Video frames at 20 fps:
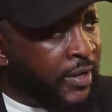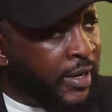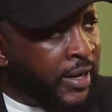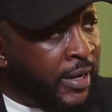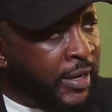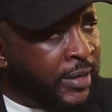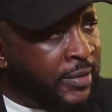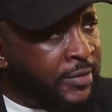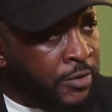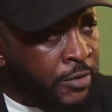
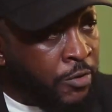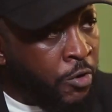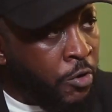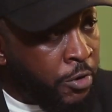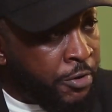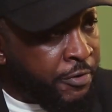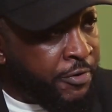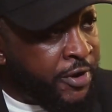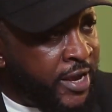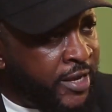Uh, the
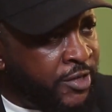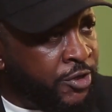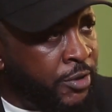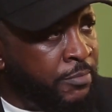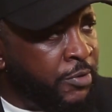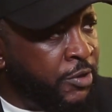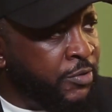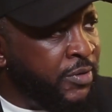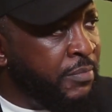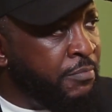
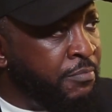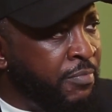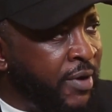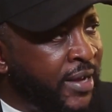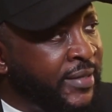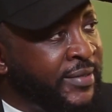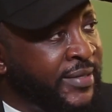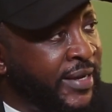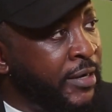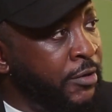co-creation between
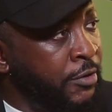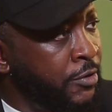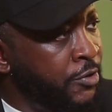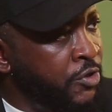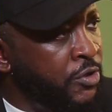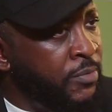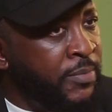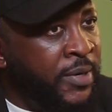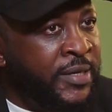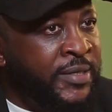brands and
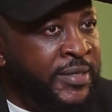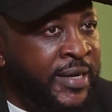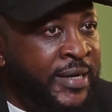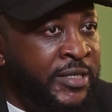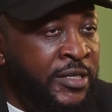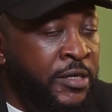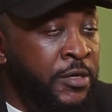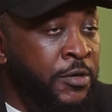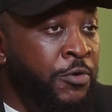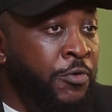consumer is
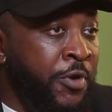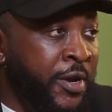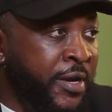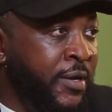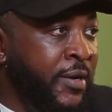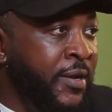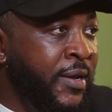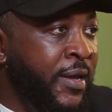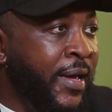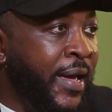actually
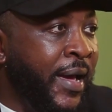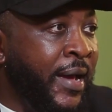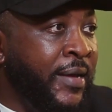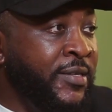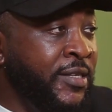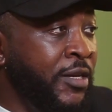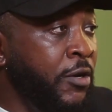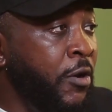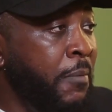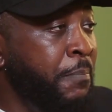growing and
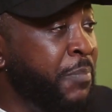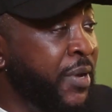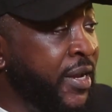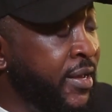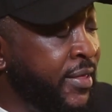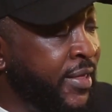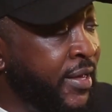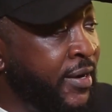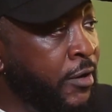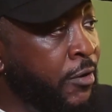it's a lot
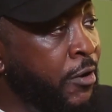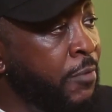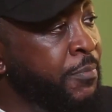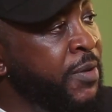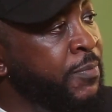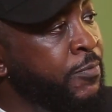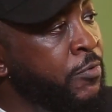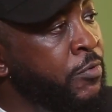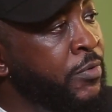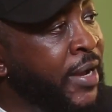bigger than a lot of
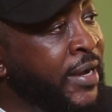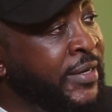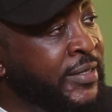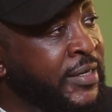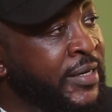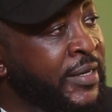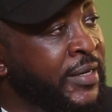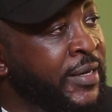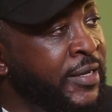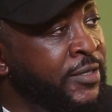people
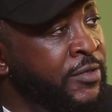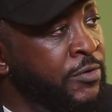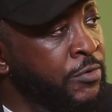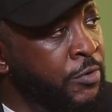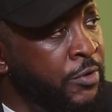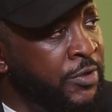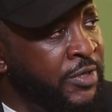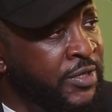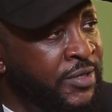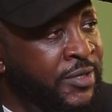actually get to
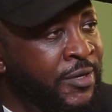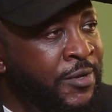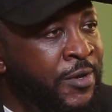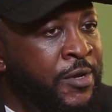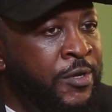notice.